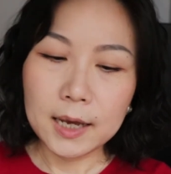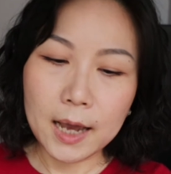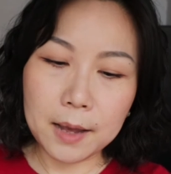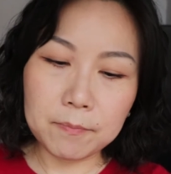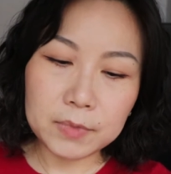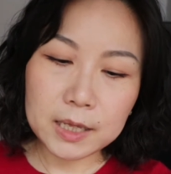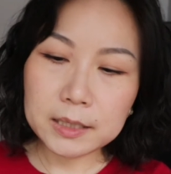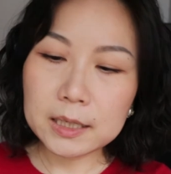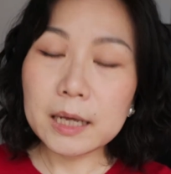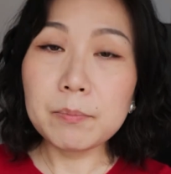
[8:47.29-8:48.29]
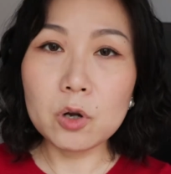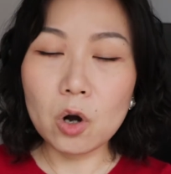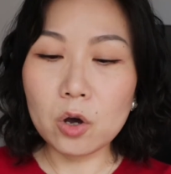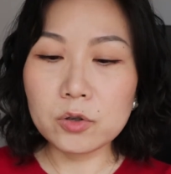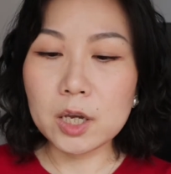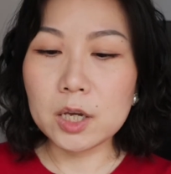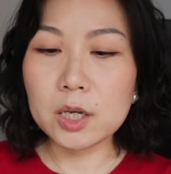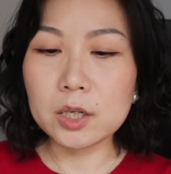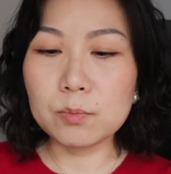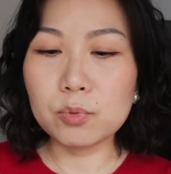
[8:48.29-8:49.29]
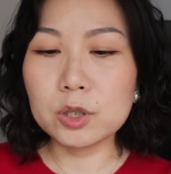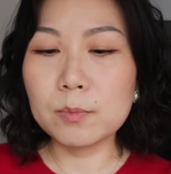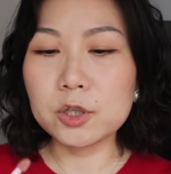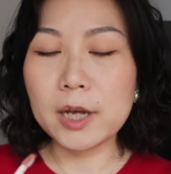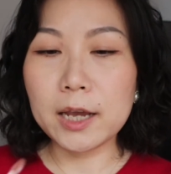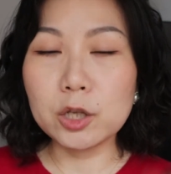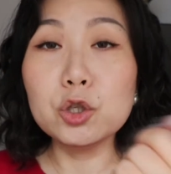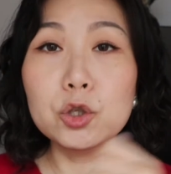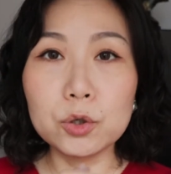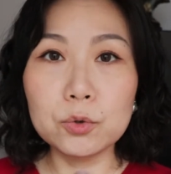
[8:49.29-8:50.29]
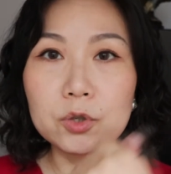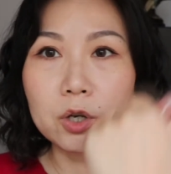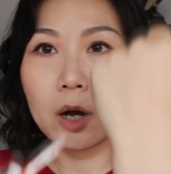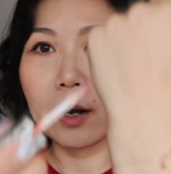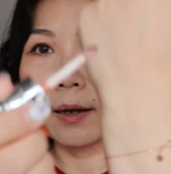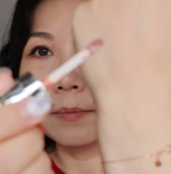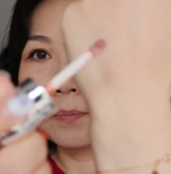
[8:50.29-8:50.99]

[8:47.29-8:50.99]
And this lip gloss is pretty much a nude color.